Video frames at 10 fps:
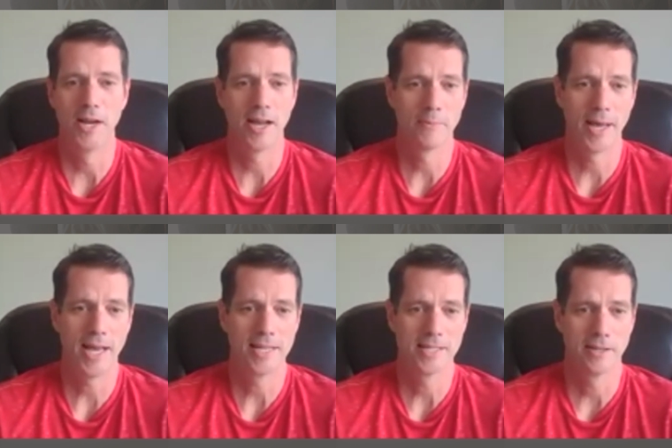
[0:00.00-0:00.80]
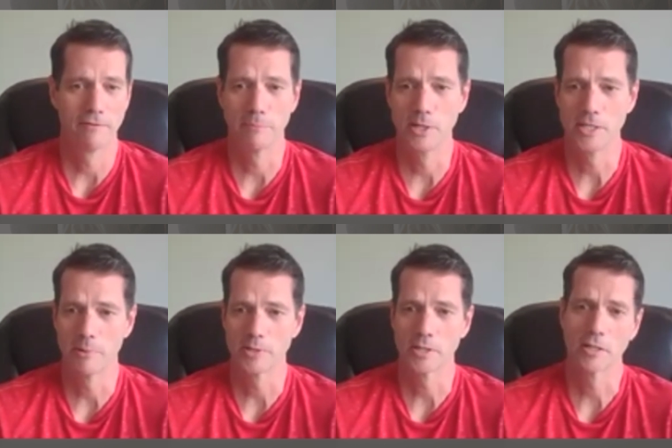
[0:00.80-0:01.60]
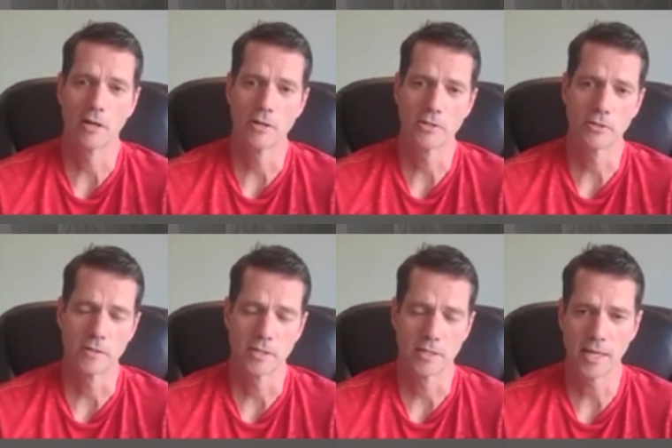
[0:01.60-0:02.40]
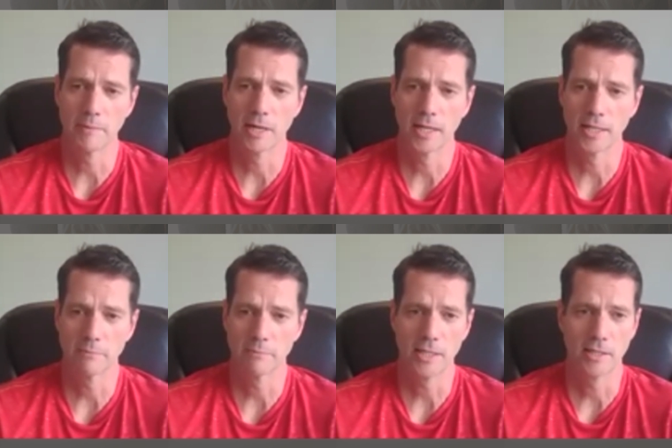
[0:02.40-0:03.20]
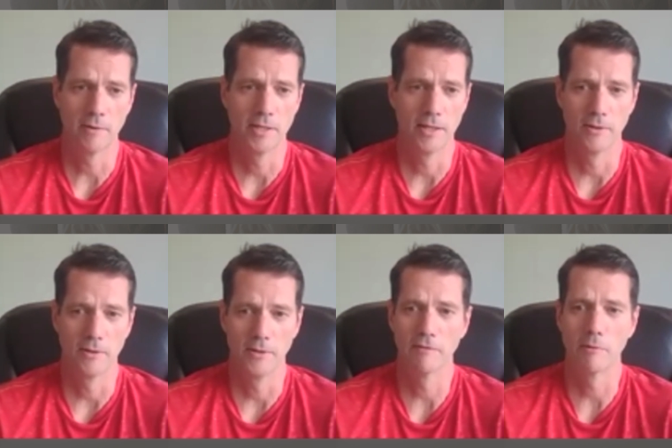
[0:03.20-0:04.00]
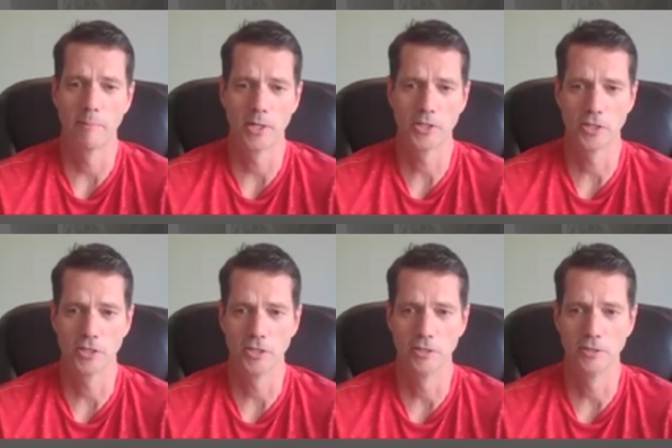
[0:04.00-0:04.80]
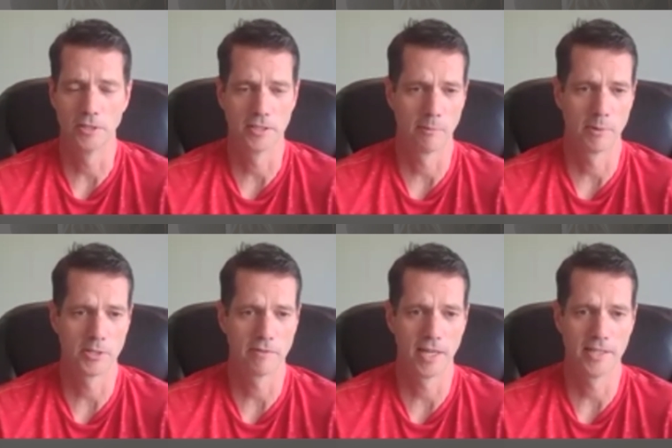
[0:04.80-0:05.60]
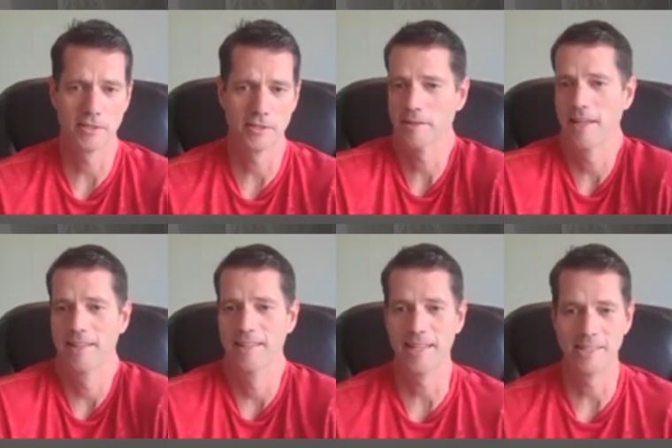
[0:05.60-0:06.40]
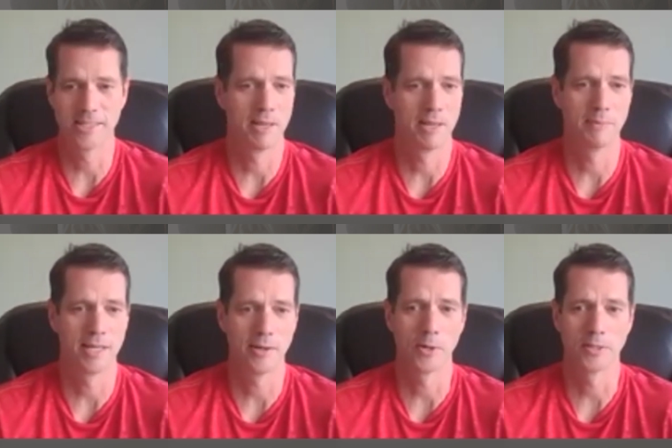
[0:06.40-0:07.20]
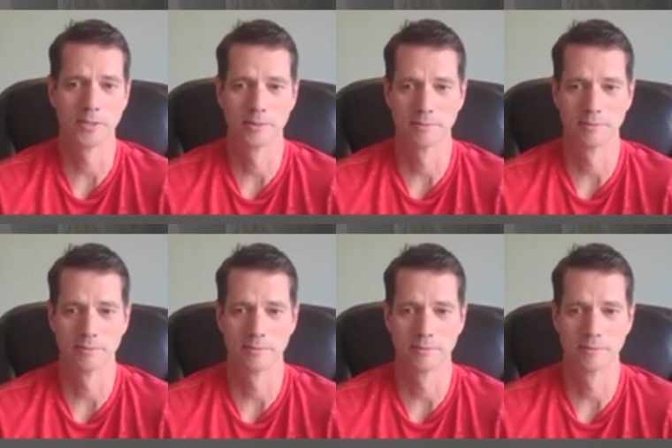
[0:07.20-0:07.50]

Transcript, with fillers: how bad is it if a busy person calls you and says, hey, man, I'd like to meet, and then they, you give them a bunch of to-dos and tell them a bunch of ideas. Like, I, that just made my day worse.